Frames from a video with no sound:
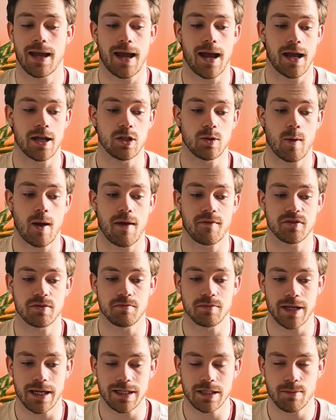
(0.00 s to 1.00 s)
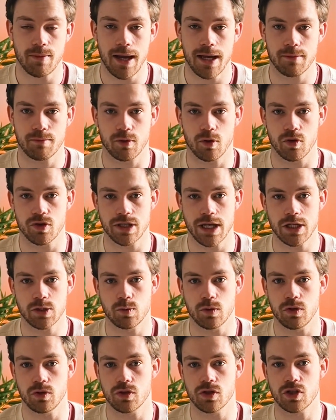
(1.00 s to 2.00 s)
and you have some data back, because that's
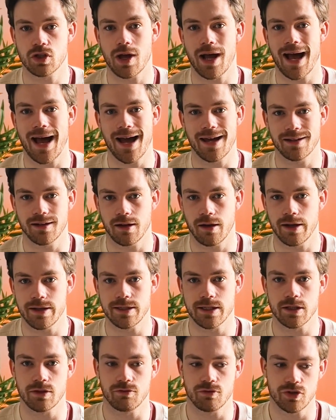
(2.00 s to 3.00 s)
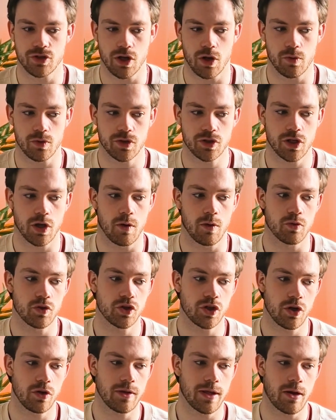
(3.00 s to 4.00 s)
when you can start analyzing the results. So I'll
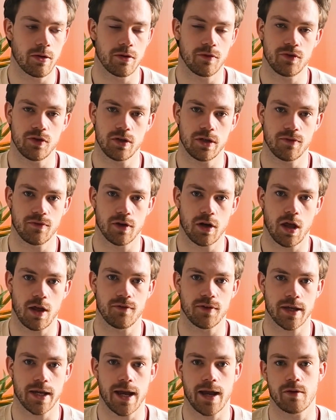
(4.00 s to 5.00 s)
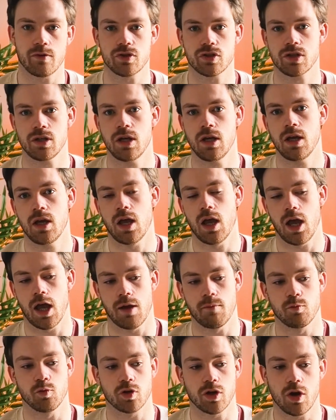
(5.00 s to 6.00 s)
show you that on a few different live accounts.
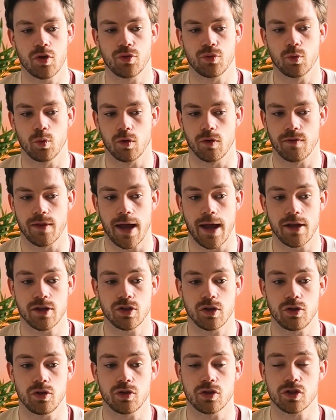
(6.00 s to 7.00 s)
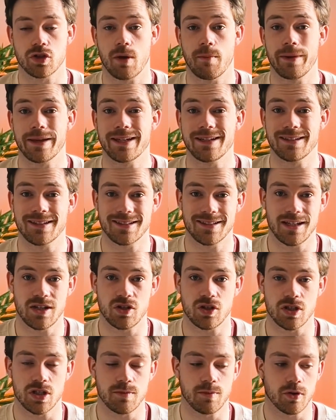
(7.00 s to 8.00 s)
We'll go through all of that so you can start making
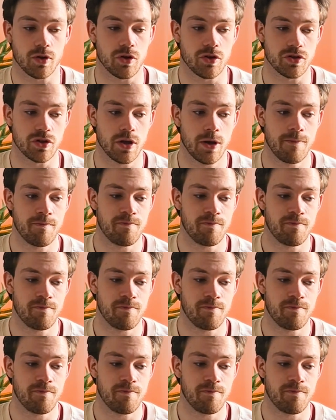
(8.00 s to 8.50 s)
decisions, because